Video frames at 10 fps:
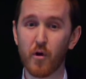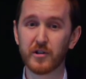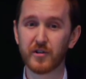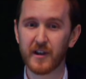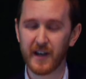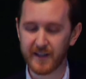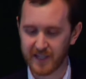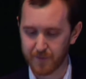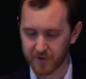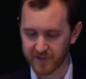
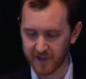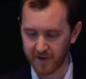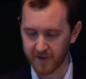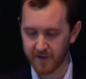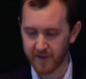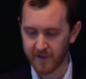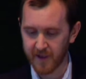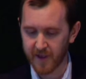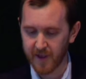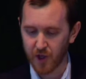418%.
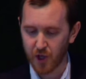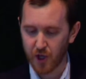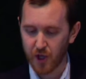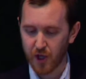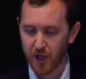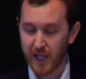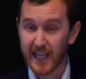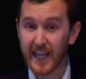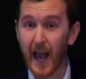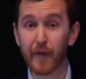
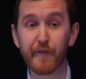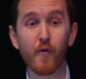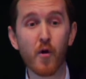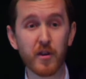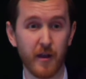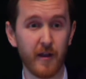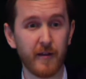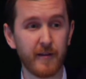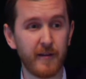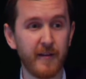In California,